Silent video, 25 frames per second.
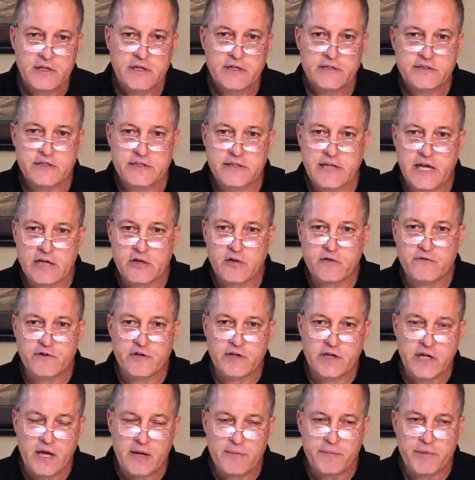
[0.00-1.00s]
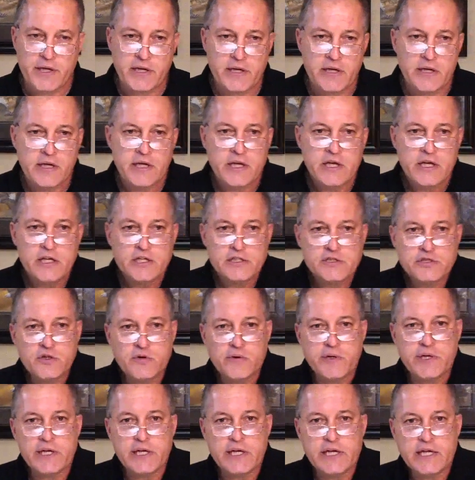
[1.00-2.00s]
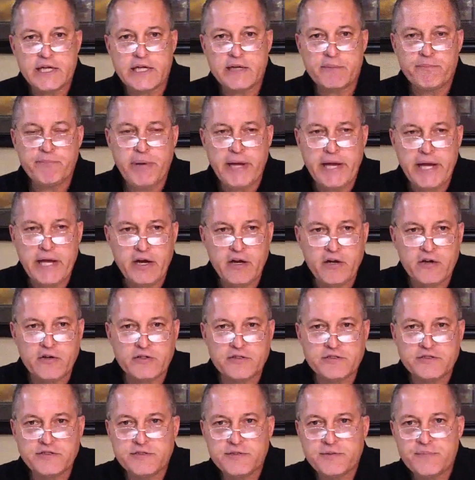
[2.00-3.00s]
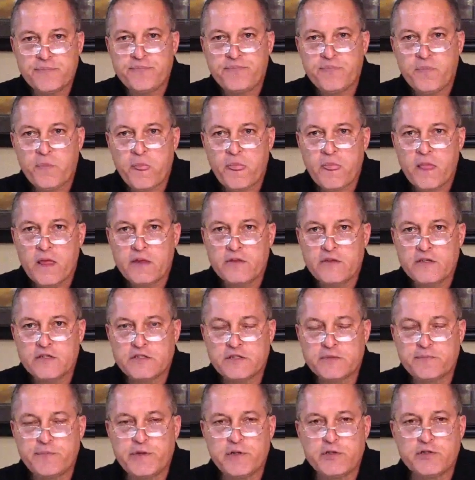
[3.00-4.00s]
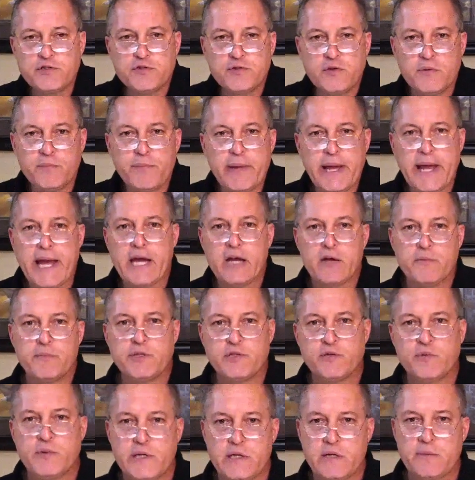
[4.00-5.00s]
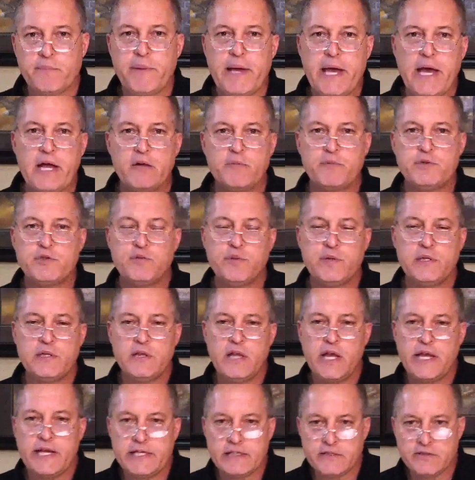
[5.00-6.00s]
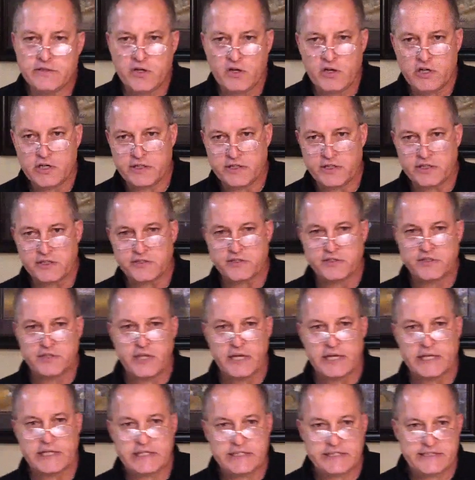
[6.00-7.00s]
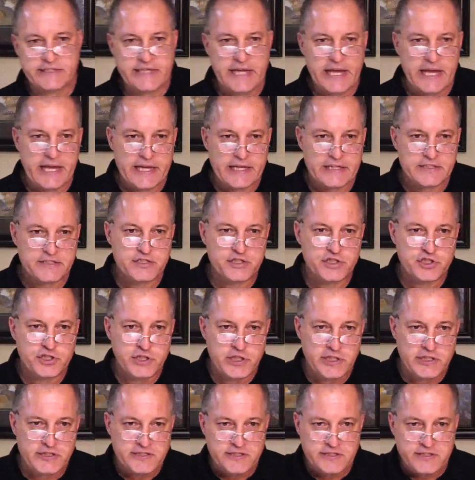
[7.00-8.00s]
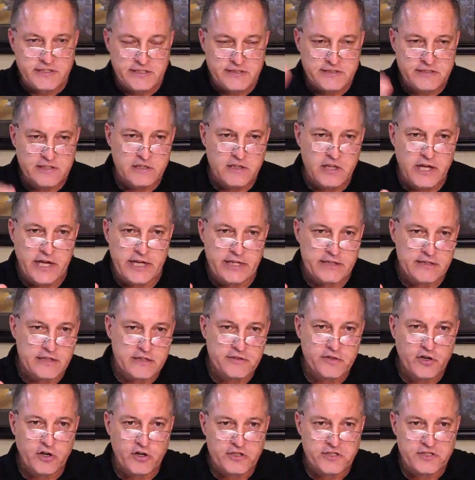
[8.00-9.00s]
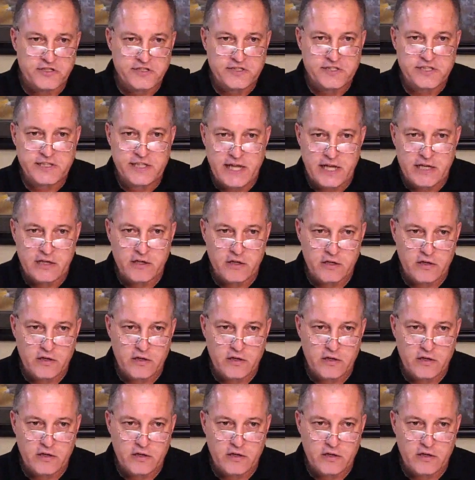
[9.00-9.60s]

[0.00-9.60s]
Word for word: Did not overcome it. So he, he compares the spiritual battle between a battle between light and darkness. And he says, Jesus is the light, the darkness did not